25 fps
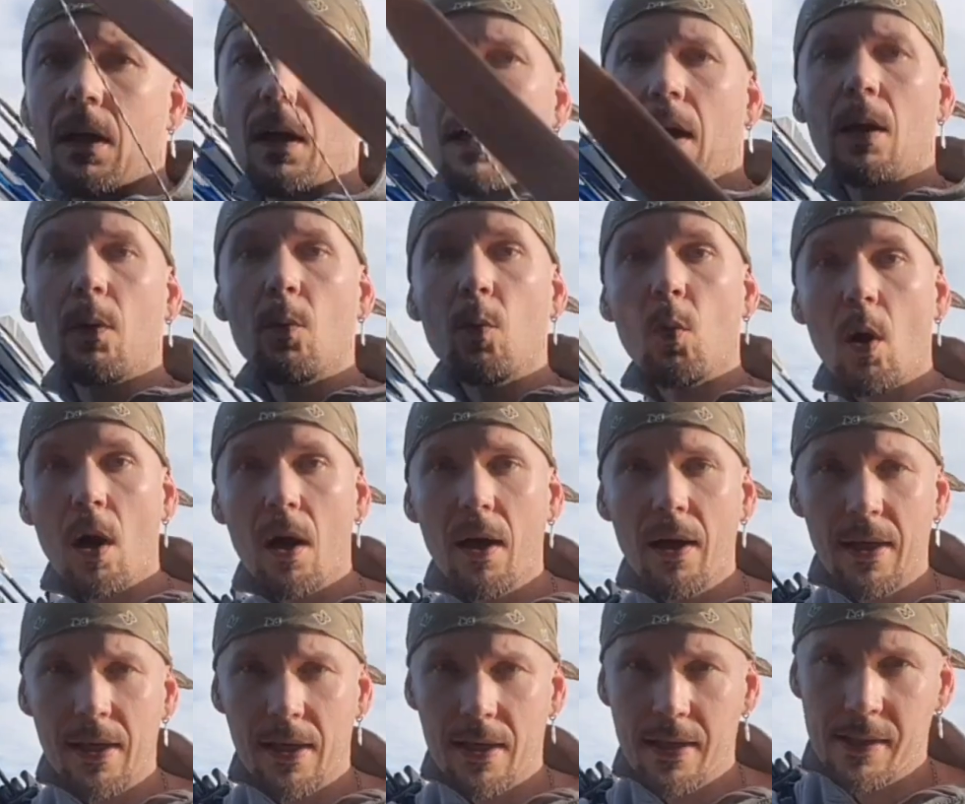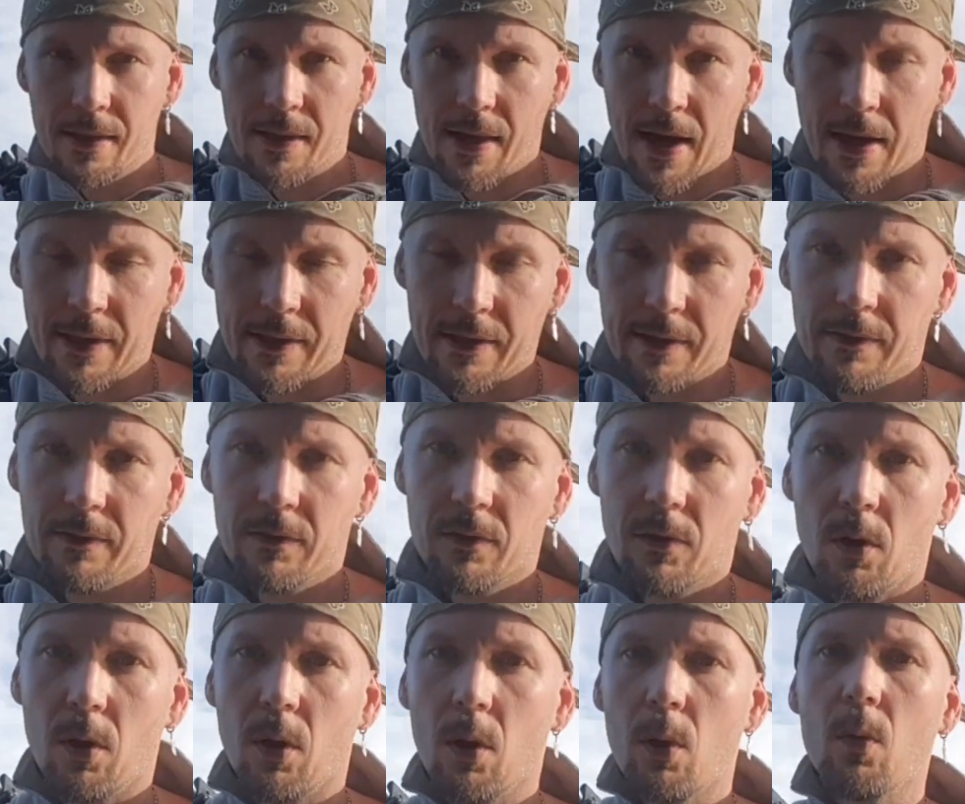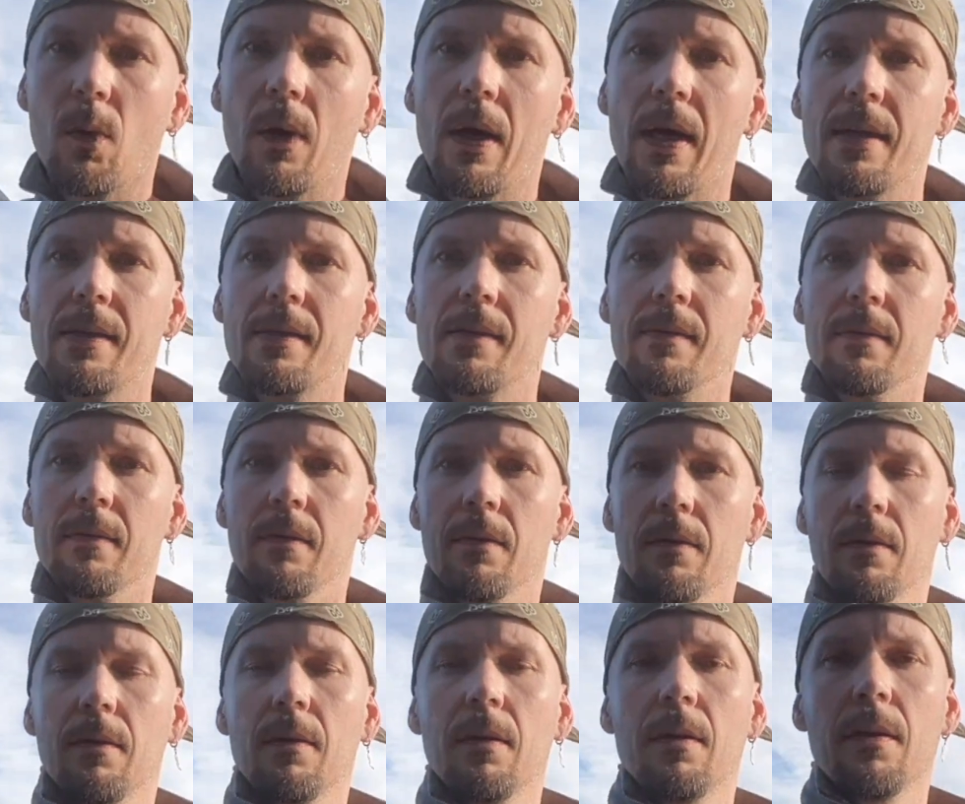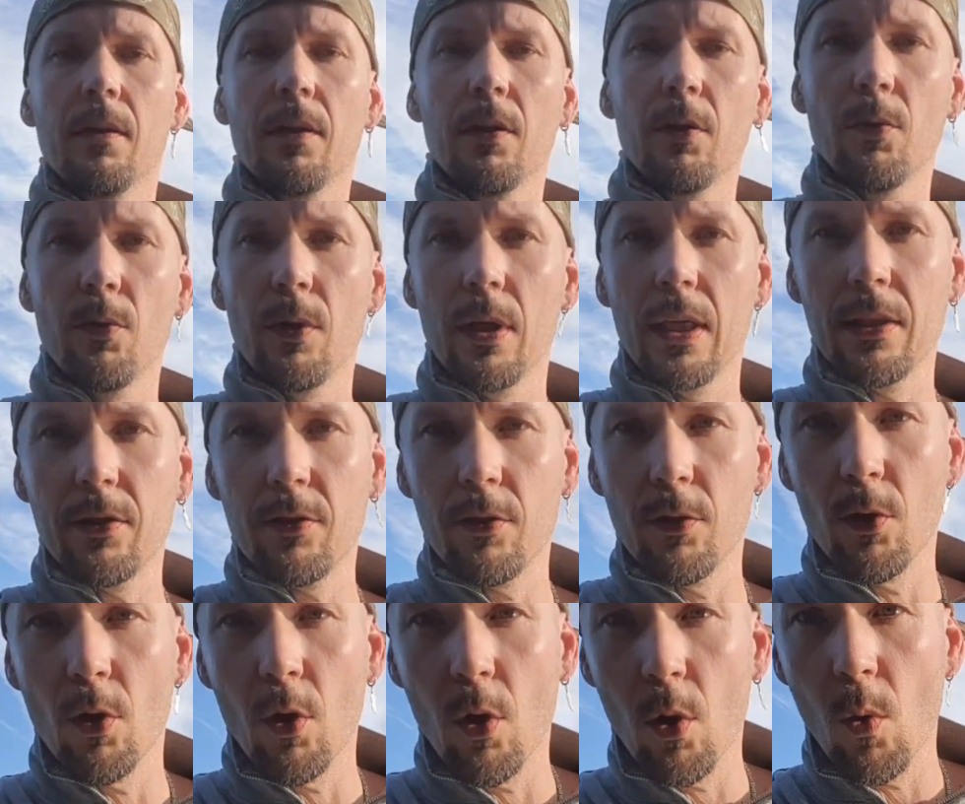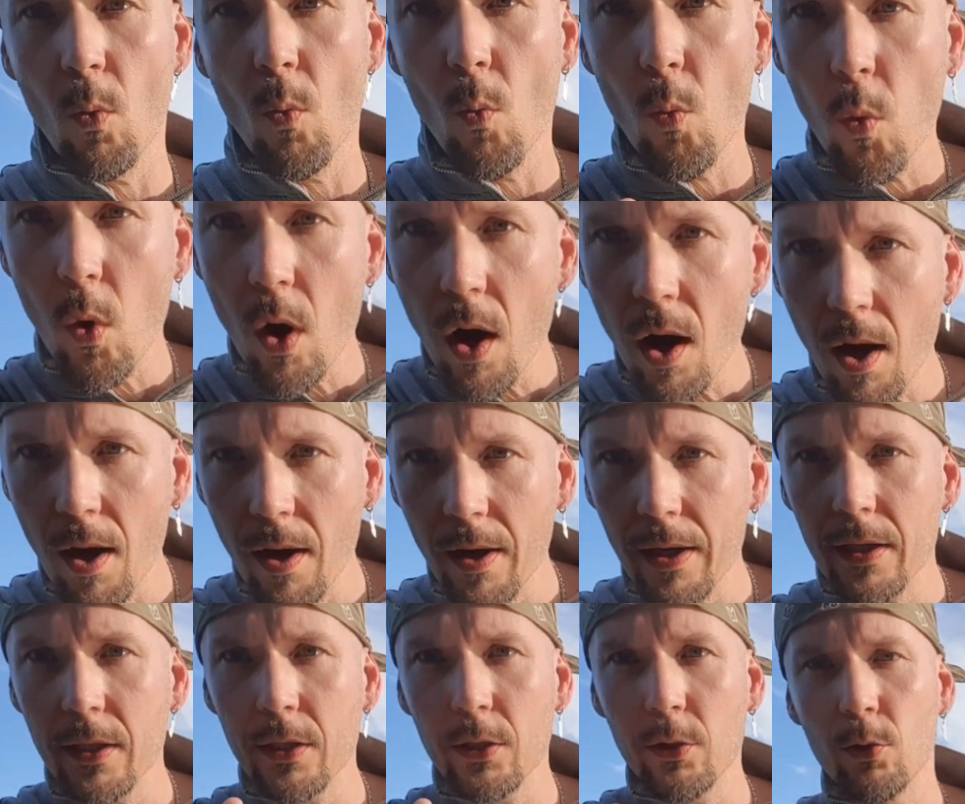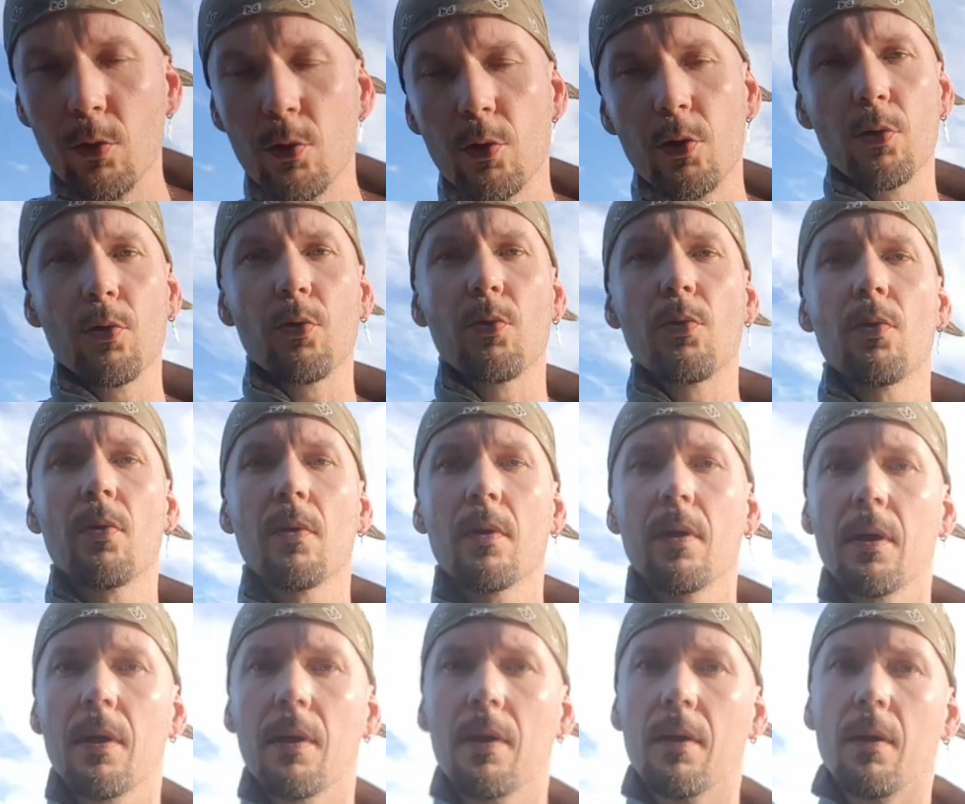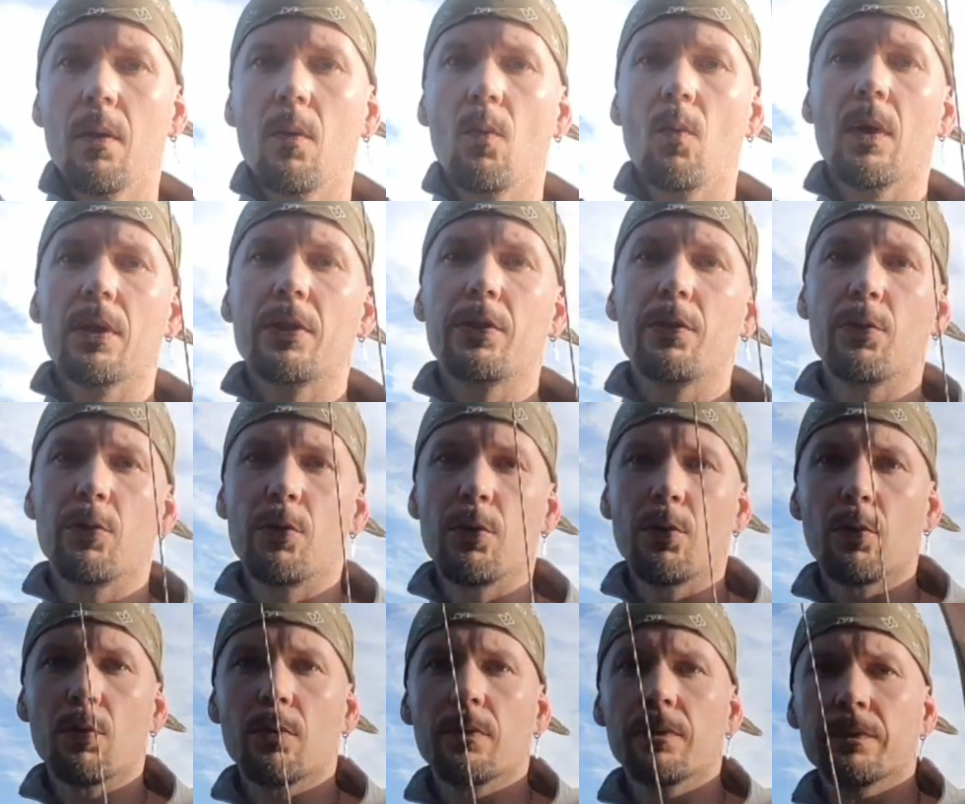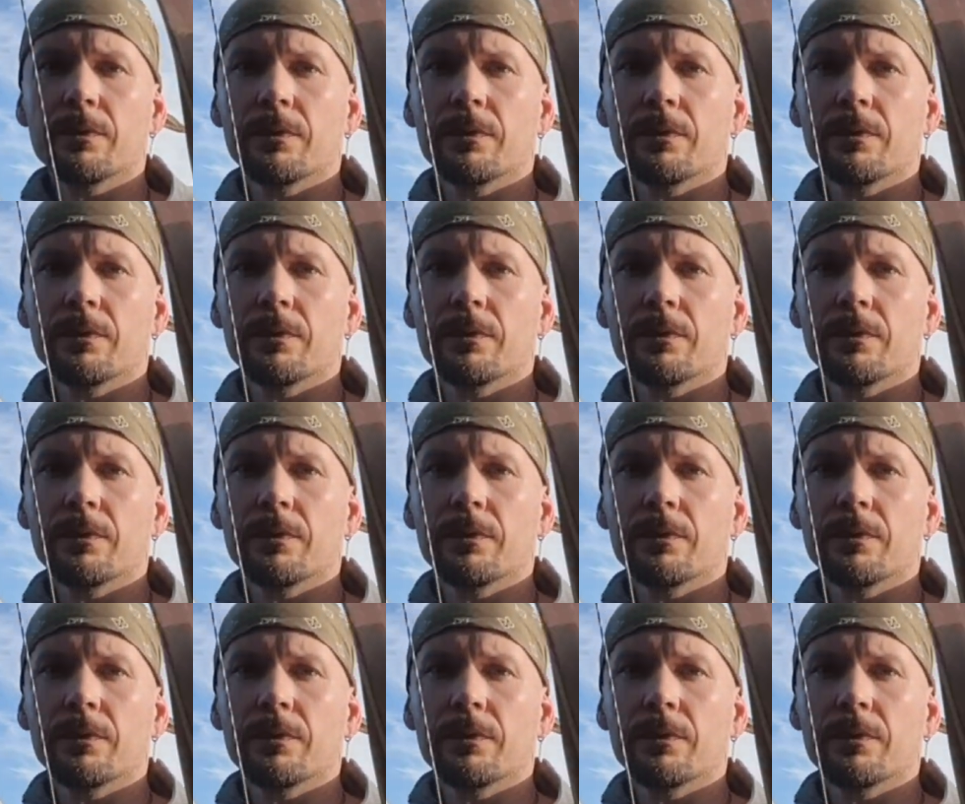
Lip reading: And why is that? Always you need to know why you do what you do.